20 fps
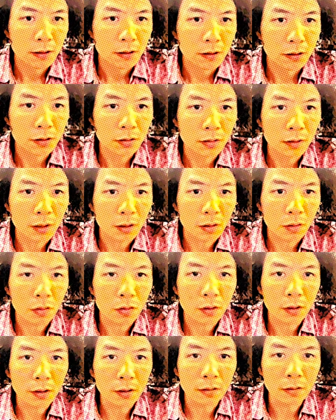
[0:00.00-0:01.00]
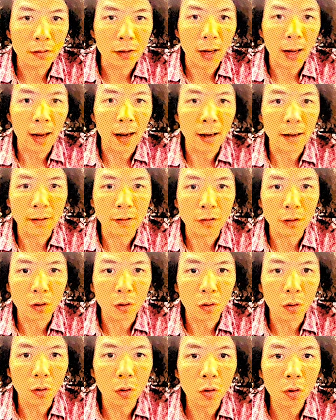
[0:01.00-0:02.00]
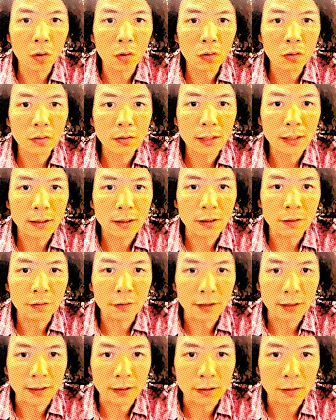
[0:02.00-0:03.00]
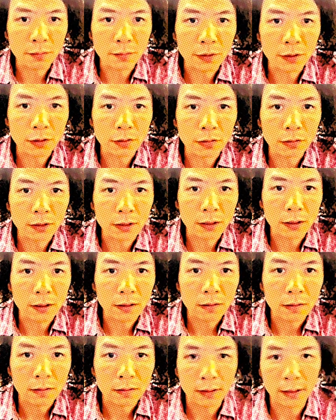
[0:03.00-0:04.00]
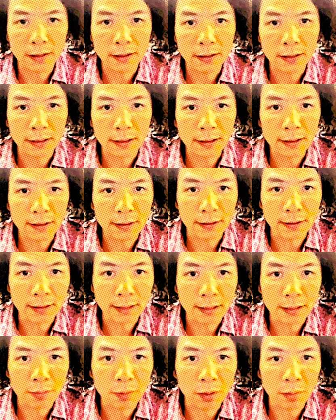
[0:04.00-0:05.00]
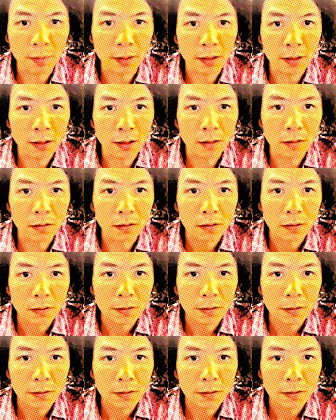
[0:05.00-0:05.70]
You are going to add all the difference between, let's say this is experimental